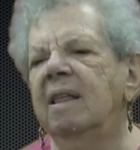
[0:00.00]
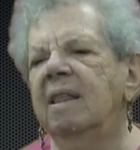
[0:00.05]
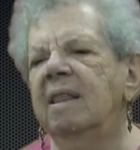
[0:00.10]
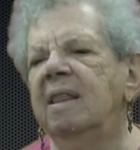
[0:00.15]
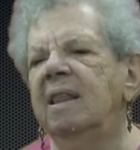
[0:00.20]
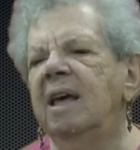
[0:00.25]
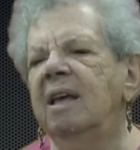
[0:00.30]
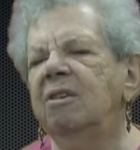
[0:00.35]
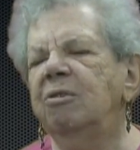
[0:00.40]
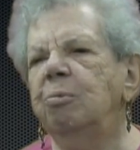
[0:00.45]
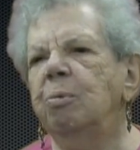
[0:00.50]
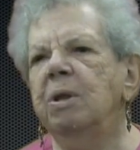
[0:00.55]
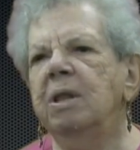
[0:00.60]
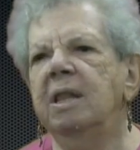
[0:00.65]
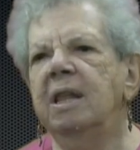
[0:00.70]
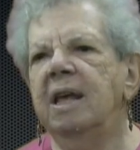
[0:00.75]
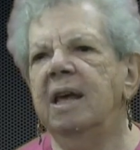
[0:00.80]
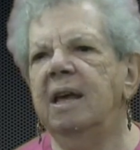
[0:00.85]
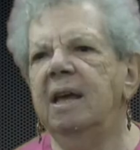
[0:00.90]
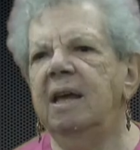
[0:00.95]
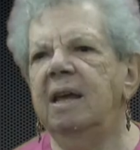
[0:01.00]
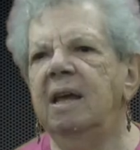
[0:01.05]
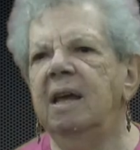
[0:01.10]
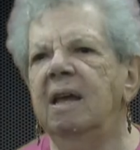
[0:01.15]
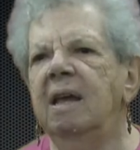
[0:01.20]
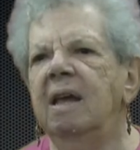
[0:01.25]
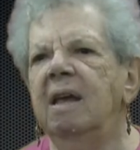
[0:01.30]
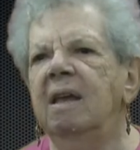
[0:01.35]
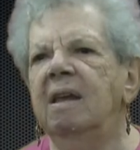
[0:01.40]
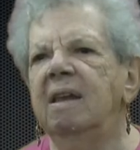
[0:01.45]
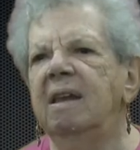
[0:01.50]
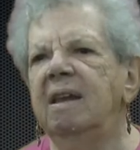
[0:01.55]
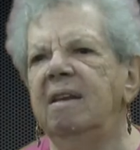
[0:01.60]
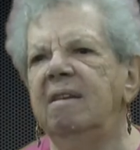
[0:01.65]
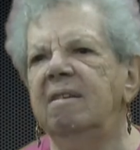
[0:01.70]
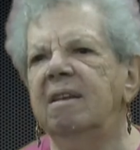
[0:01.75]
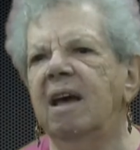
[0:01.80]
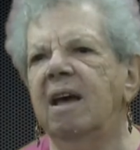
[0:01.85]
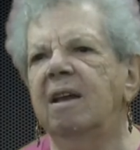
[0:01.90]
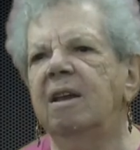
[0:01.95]
that's when they
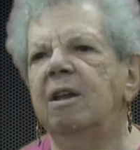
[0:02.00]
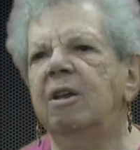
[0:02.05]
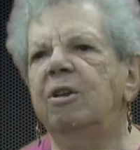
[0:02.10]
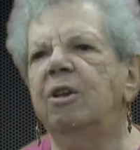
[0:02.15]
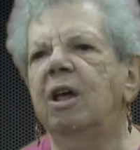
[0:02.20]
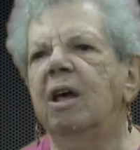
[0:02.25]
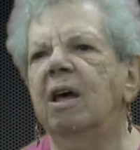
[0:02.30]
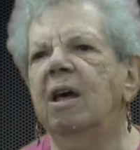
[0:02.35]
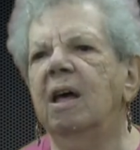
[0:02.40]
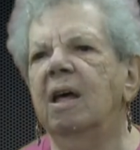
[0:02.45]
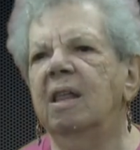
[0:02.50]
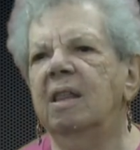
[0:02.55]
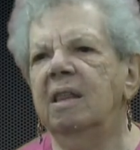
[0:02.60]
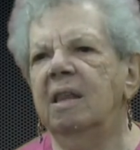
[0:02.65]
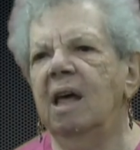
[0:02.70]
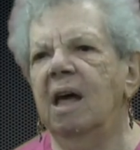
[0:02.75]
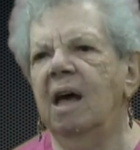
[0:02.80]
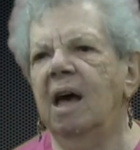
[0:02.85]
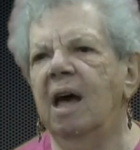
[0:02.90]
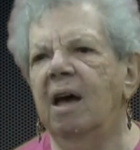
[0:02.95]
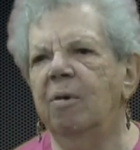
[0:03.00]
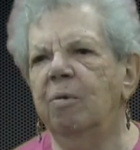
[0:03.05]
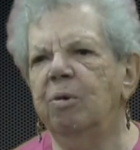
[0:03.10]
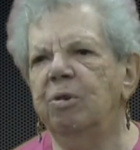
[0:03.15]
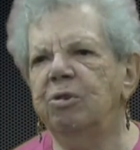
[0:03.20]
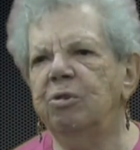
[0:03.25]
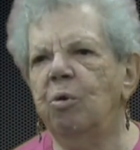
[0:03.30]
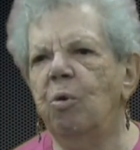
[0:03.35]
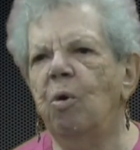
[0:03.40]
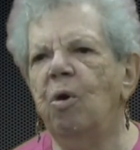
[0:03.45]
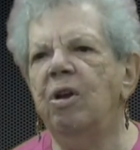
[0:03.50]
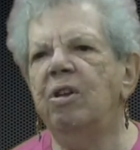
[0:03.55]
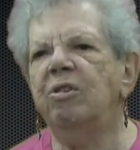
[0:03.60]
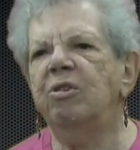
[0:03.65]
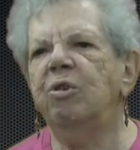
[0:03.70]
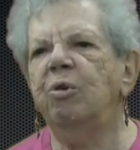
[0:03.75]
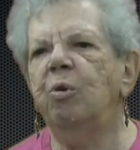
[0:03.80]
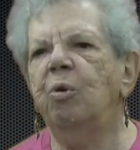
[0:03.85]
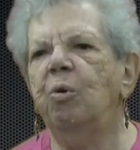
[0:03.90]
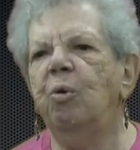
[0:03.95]
decided I was going
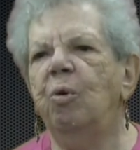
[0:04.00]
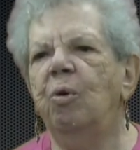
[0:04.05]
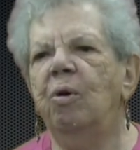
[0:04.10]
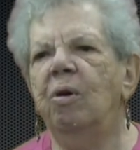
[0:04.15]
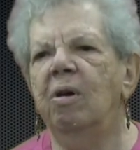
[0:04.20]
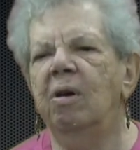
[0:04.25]
to